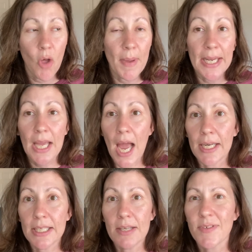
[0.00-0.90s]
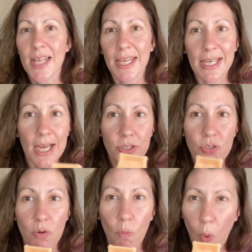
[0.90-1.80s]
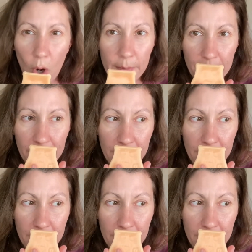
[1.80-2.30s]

but it kind of gives like an extra warmth